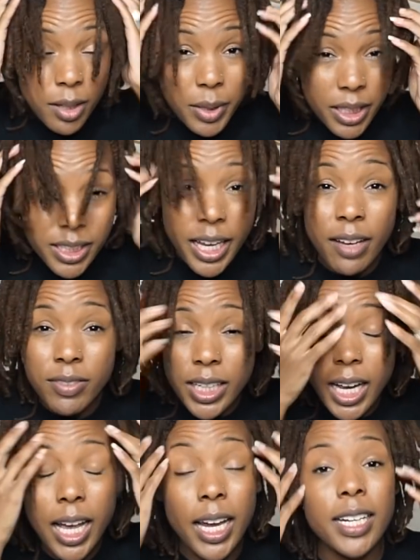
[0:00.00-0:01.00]
because I have to
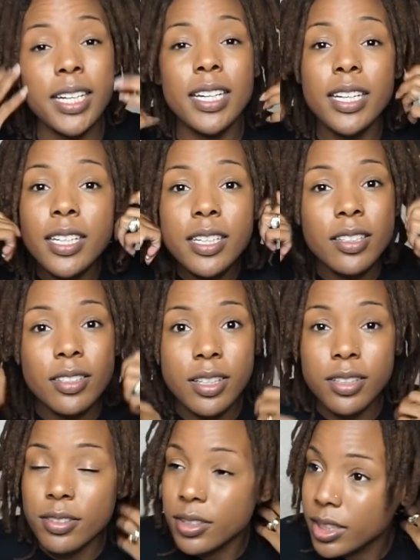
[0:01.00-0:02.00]
hide it, you
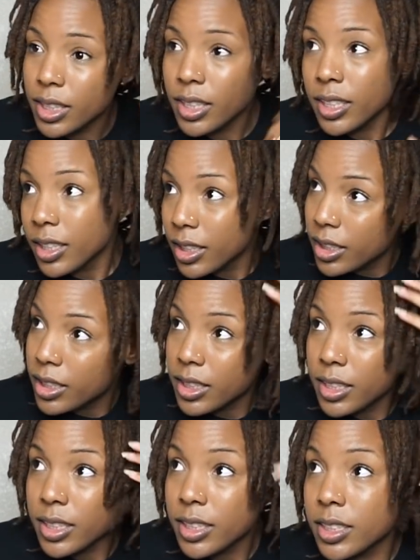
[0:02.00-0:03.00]
know?
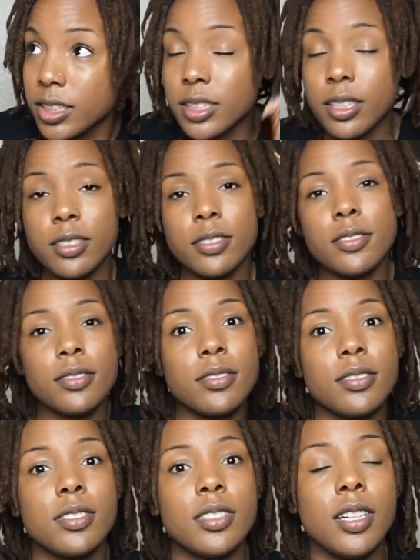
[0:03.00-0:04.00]
So,
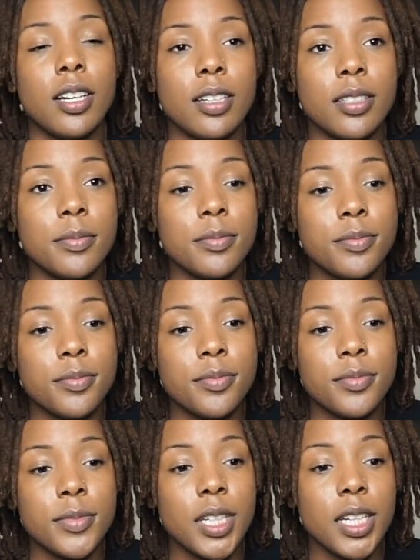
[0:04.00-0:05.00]
um,
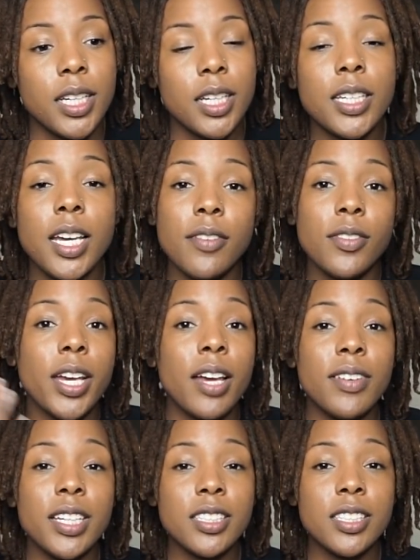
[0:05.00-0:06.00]
yeah, if you
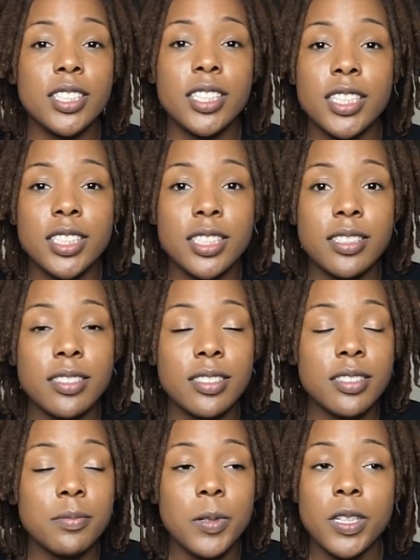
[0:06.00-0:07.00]
have any
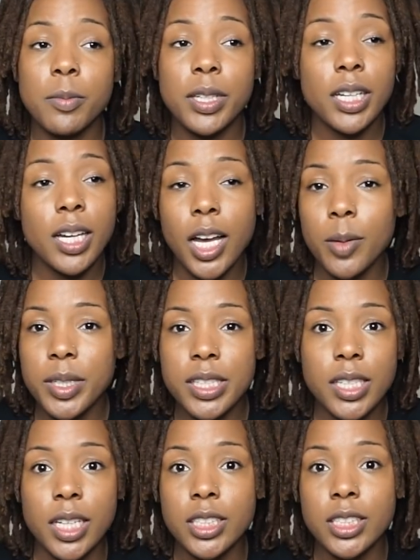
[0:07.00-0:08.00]
suggestions, put them in the comment
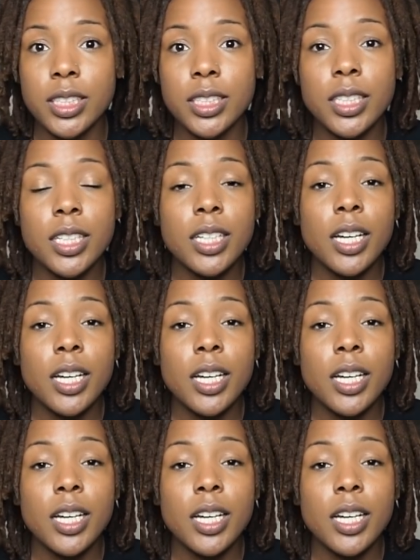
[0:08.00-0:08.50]
section.